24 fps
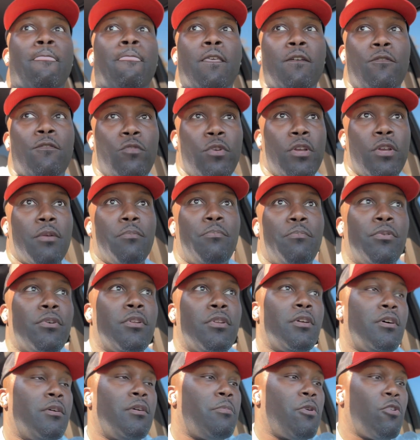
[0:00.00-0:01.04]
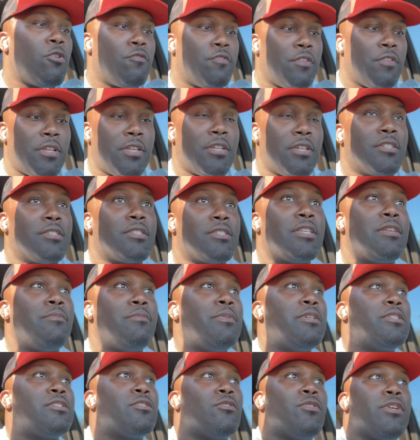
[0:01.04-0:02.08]
If we could pull up, hopefully he'll see
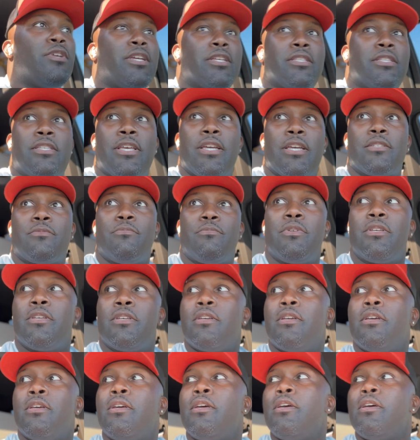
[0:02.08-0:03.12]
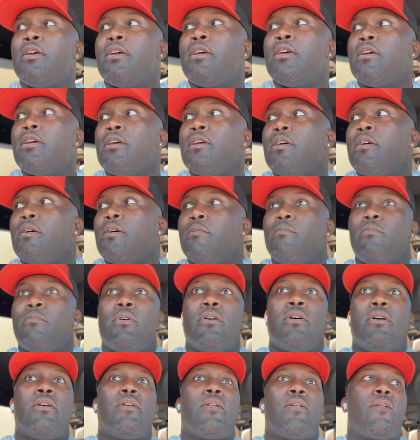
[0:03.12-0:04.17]
me so he can text me.
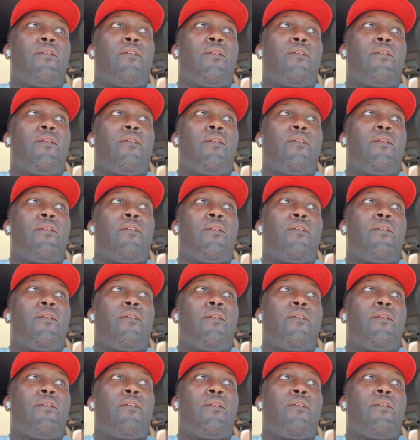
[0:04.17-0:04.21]
But